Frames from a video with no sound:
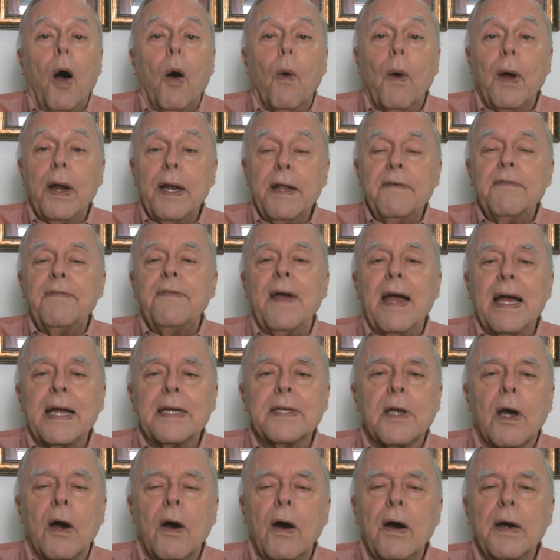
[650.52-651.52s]
when in
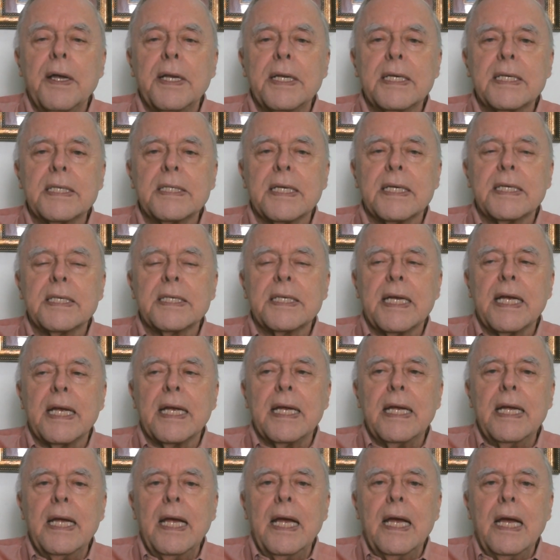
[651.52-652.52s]
fact all it is
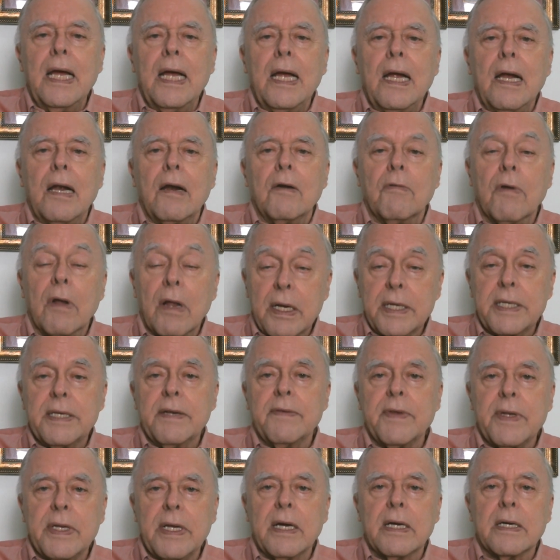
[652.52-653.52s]
a
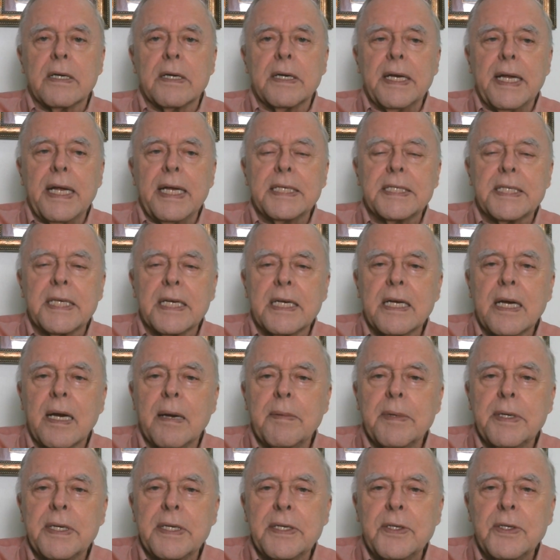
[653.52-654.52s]
relatively younger nation
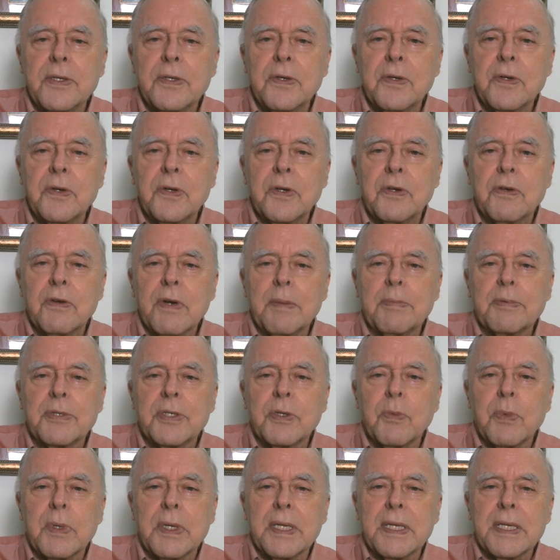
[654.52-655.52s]
coming to
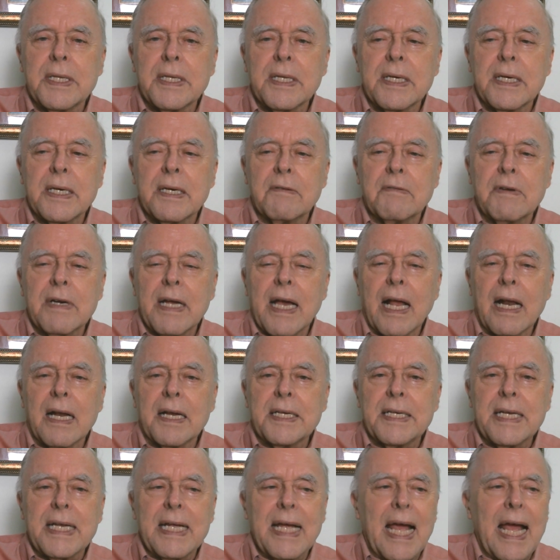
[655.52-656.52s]
grips with
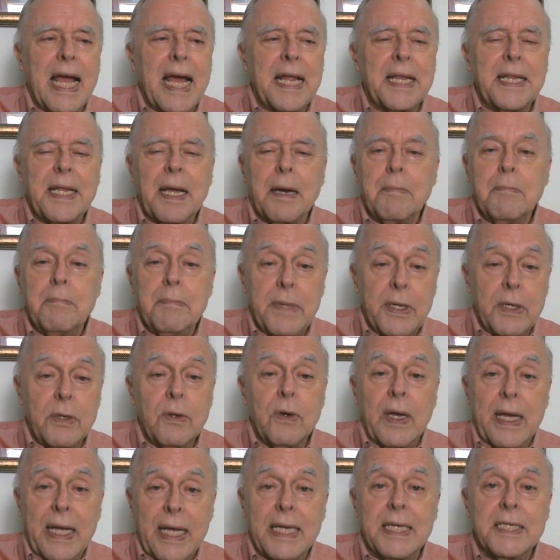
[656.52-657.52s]
reality, and a
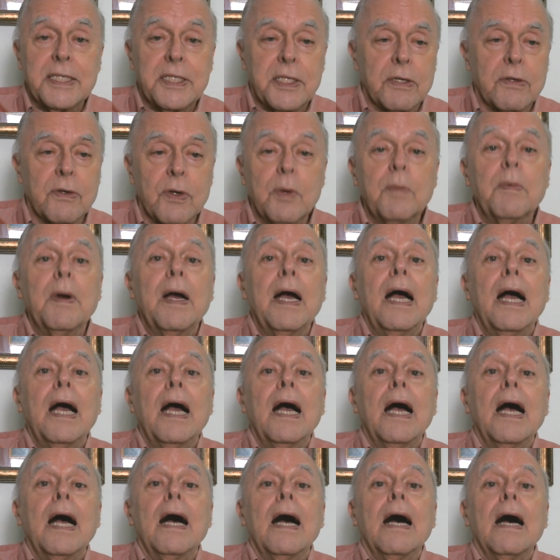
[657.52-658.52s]
middle-aged group
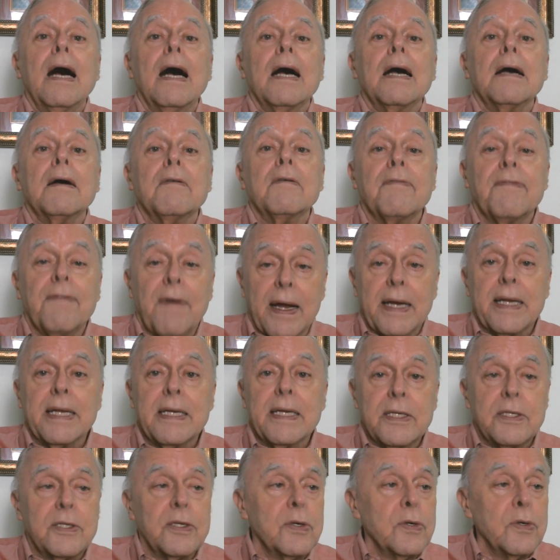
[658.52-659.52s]

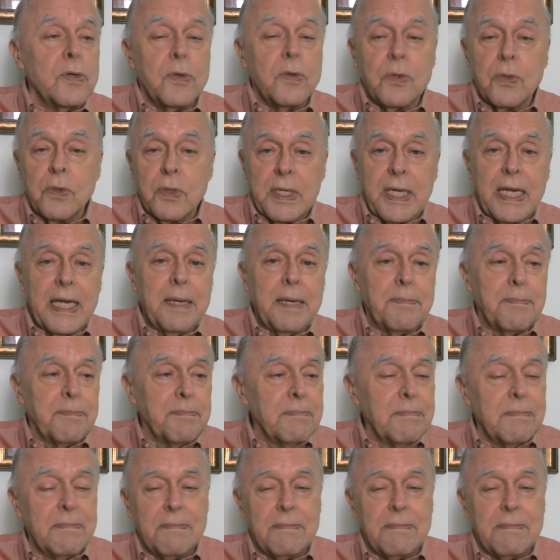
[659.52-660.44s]
fighting to keep